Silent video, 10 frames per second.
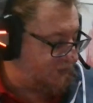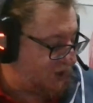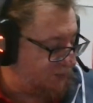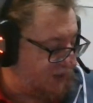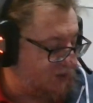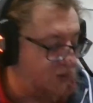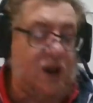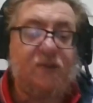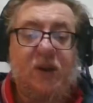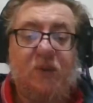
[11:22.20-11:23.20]
chips and
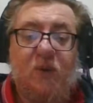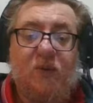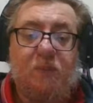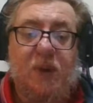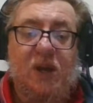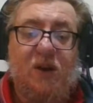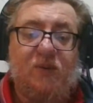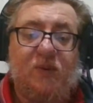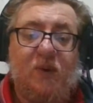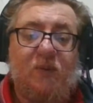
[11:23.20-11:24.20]
gravy with a bit
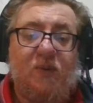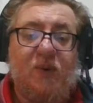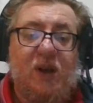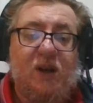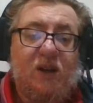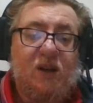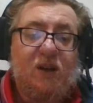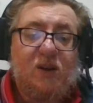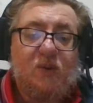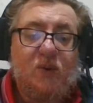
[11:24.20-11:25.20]
of with
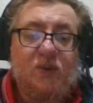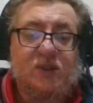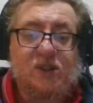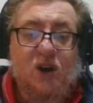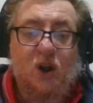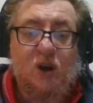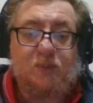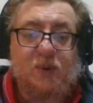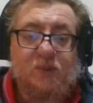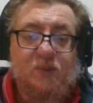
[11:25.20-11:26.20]
a scallop